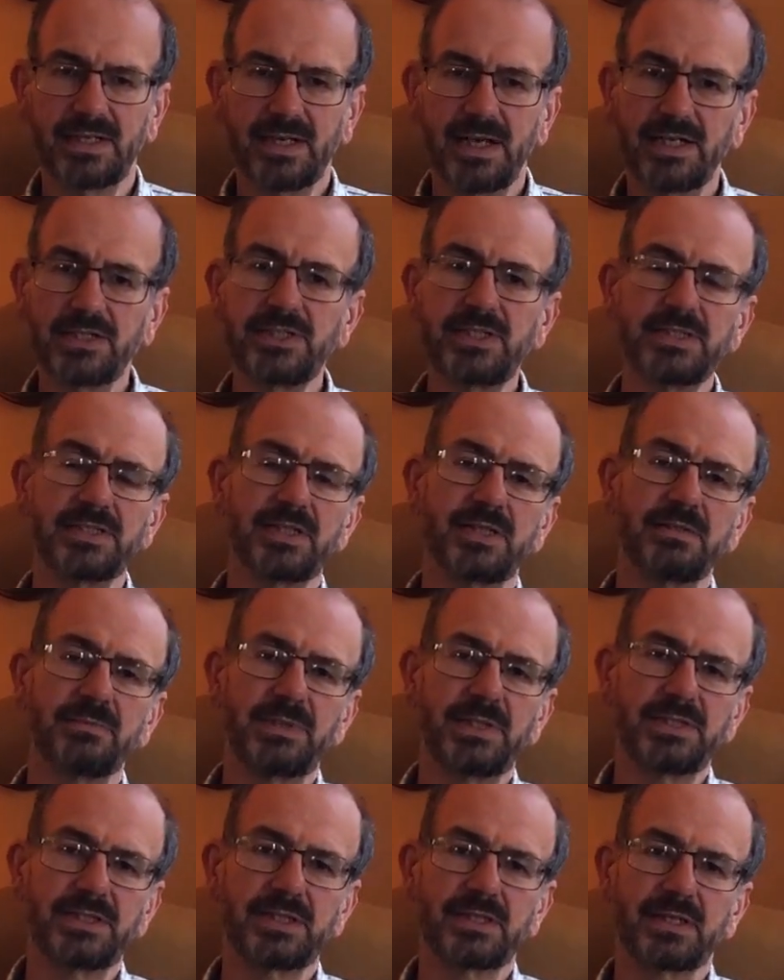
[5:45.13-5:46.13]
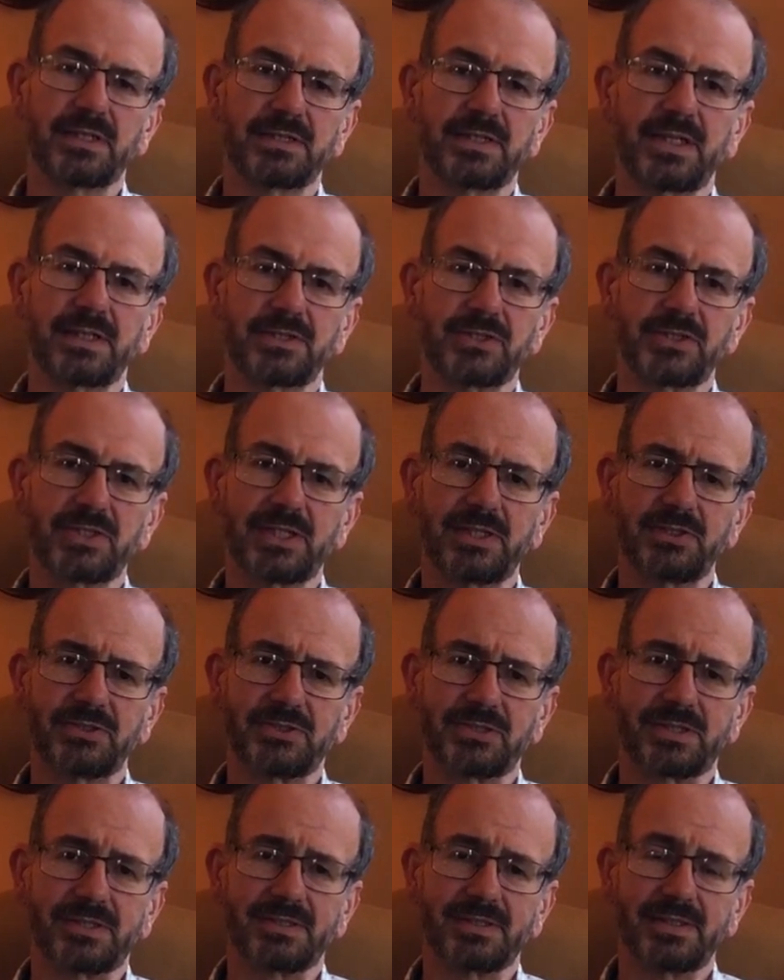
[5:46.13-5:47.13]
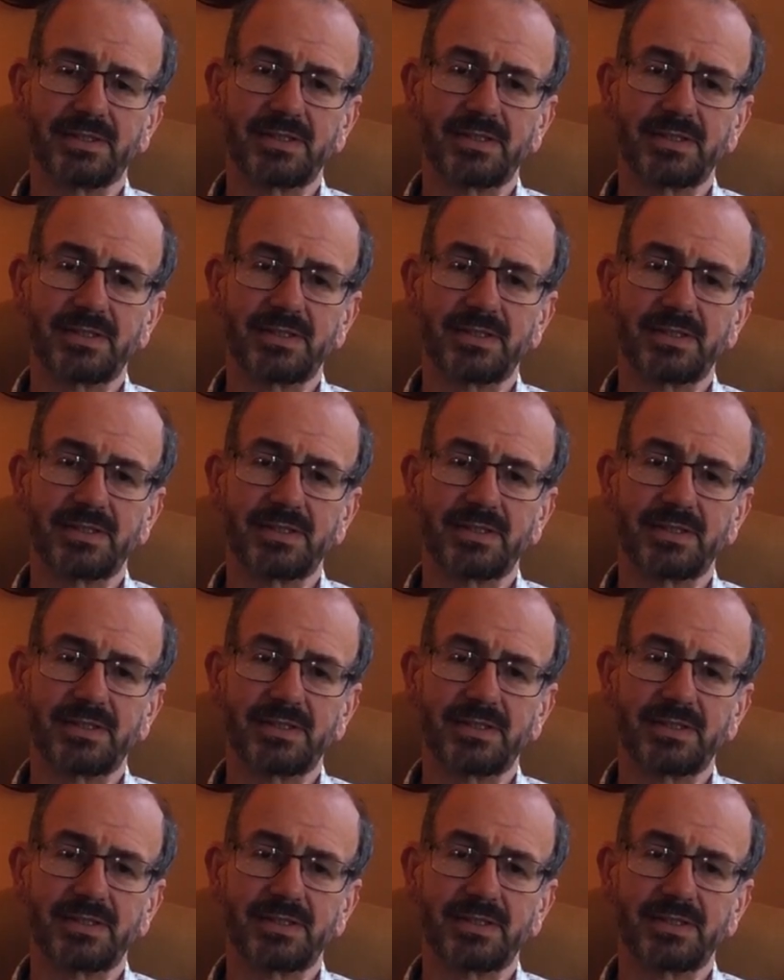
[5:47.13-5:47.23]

And she told me she'd got young children.